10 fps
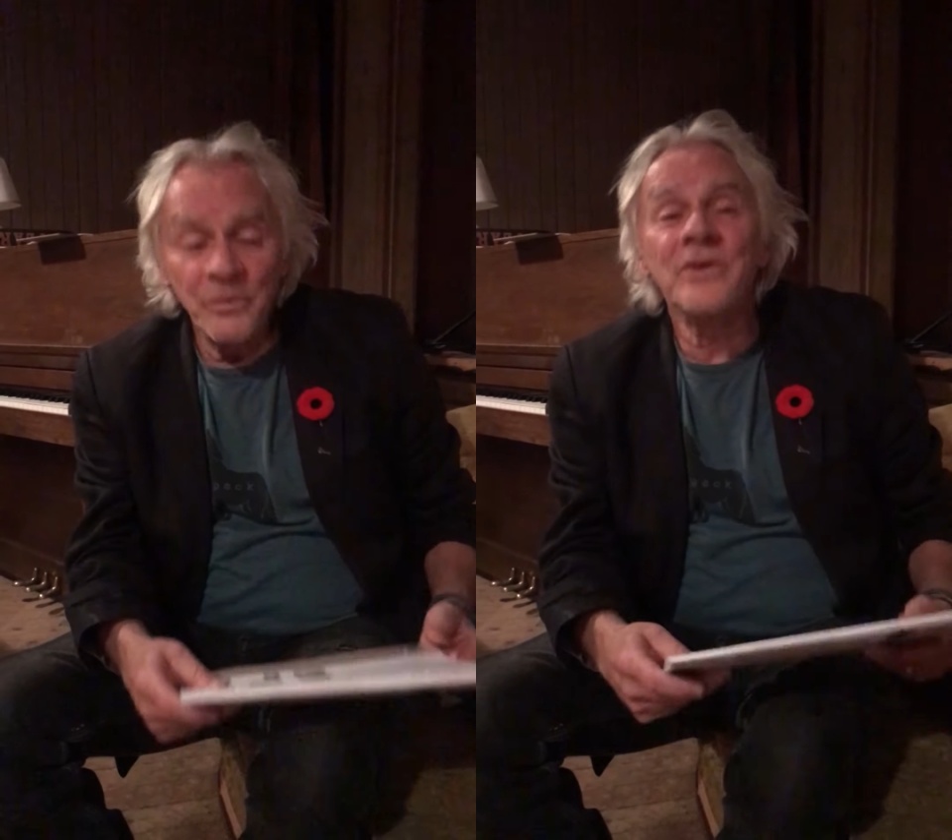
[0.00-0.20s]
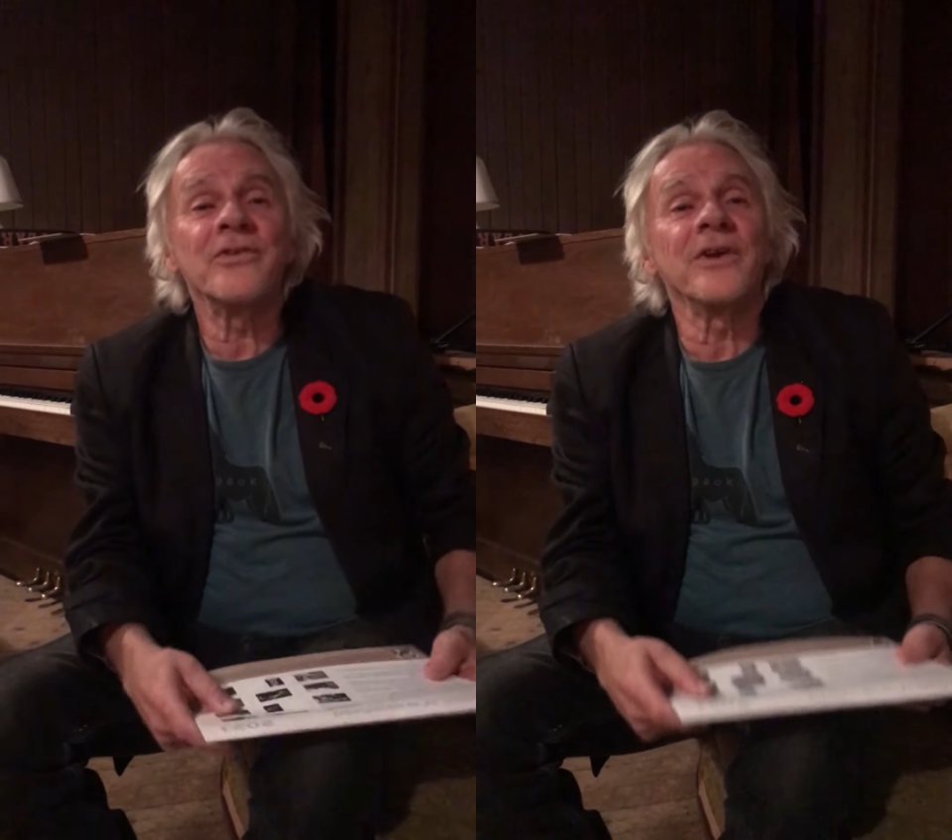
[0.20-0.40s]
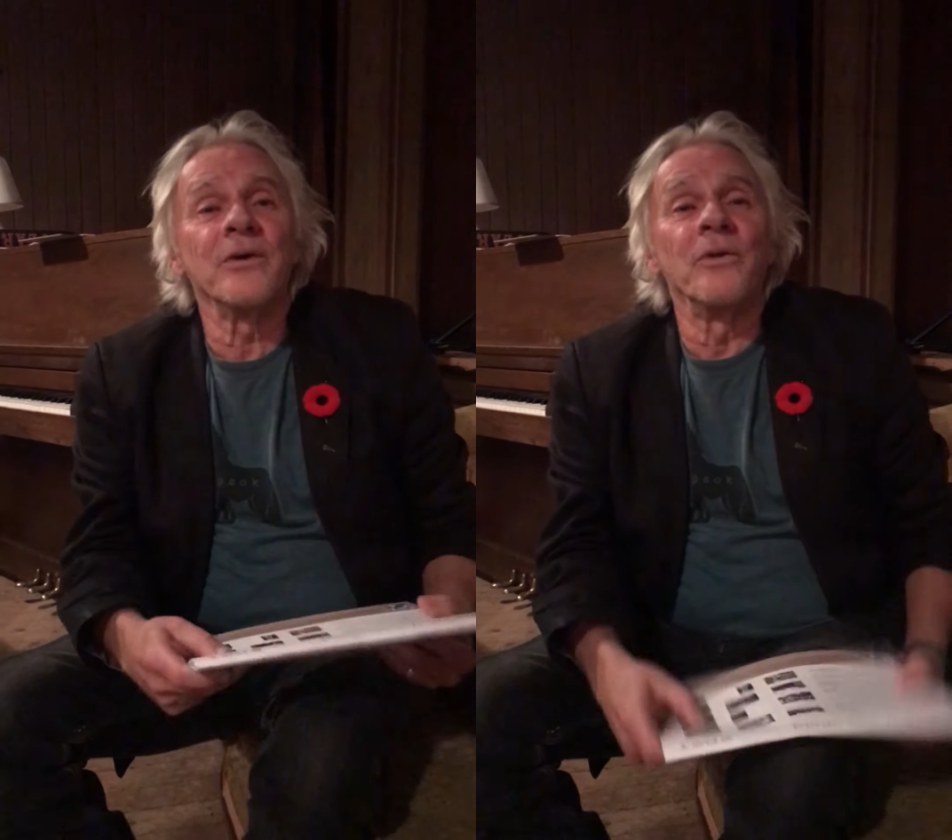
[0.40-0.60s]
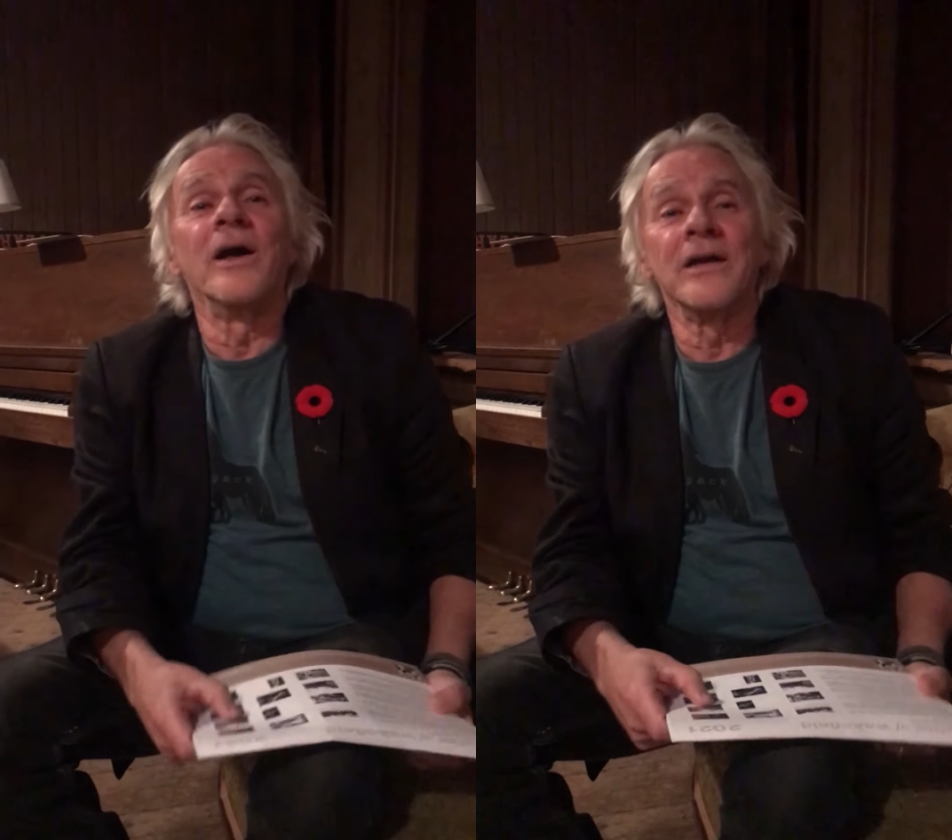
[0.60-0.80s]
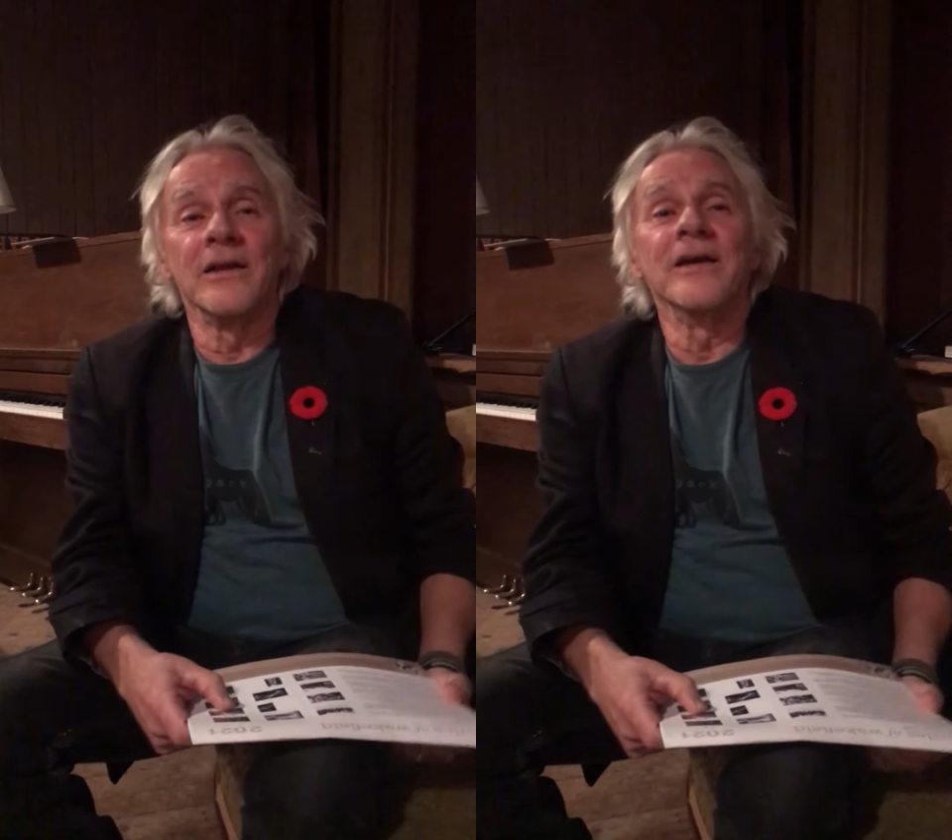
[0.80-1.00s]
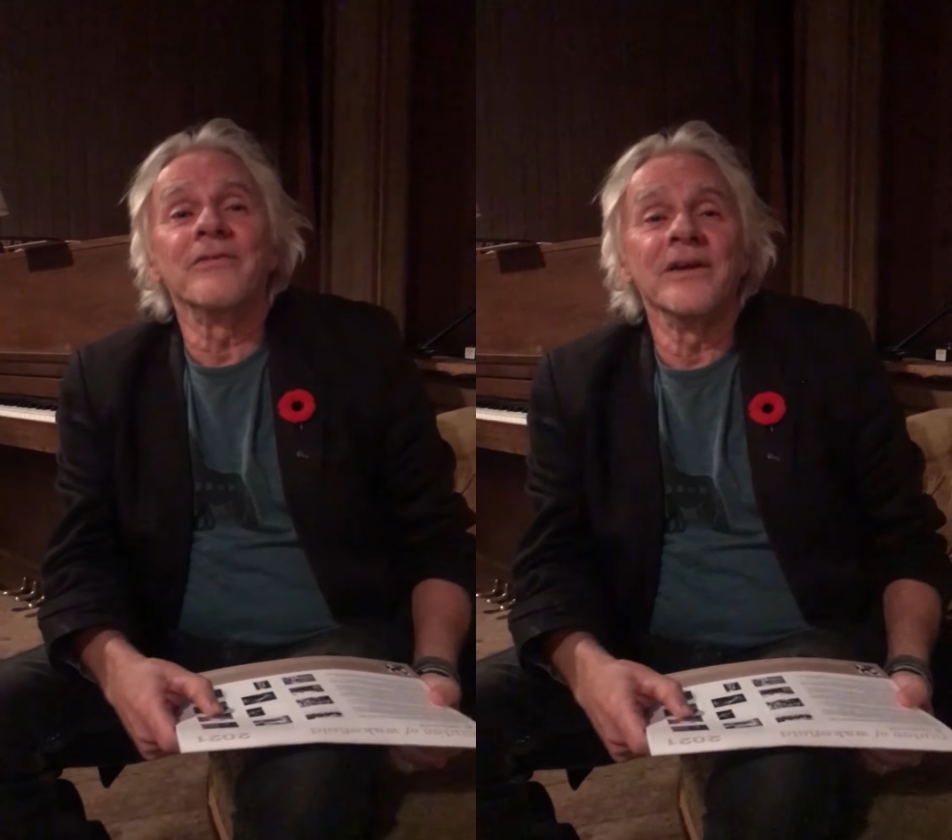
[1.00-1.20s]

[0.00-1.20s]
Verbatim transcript: it wouldn't scare a wildlife